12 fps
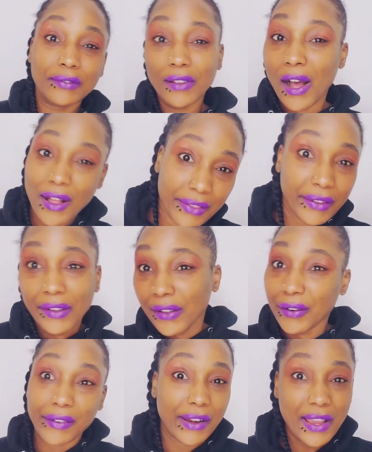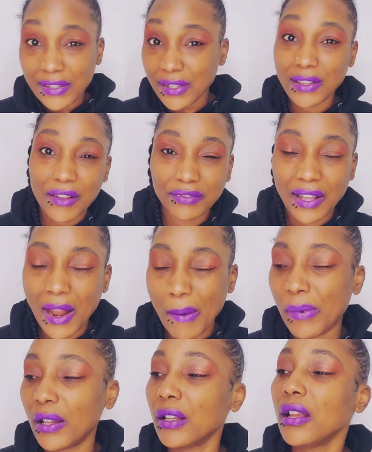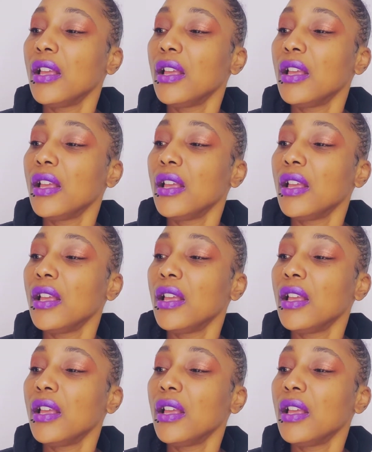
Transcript: all the crazy stuff that happened.